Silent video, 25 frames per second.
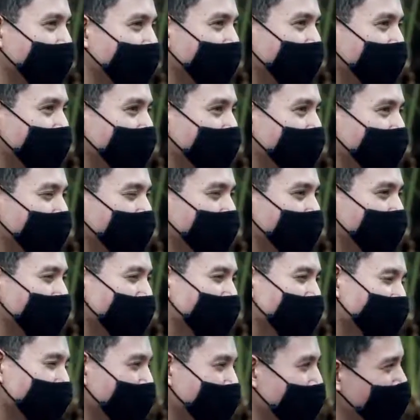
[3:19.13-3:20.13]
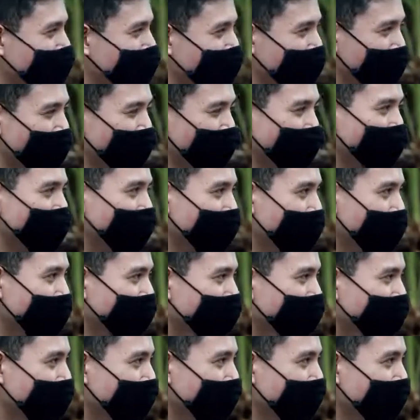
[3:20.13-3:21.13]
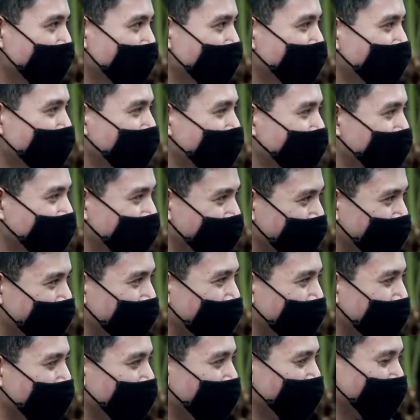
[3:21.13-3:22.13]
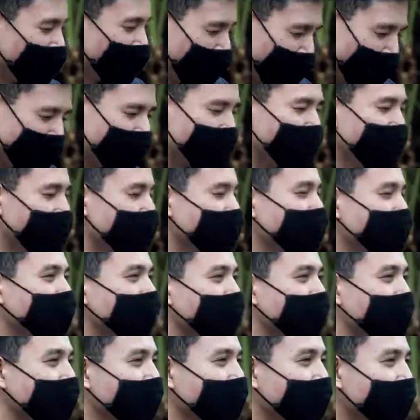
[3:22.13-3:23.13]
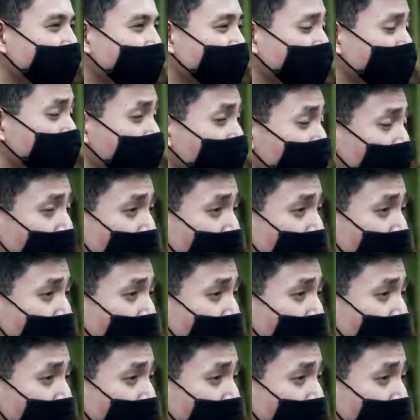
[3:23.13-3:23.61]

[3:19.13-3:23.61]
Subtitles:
and it's amazing how far you've come. I congratulate you for that. So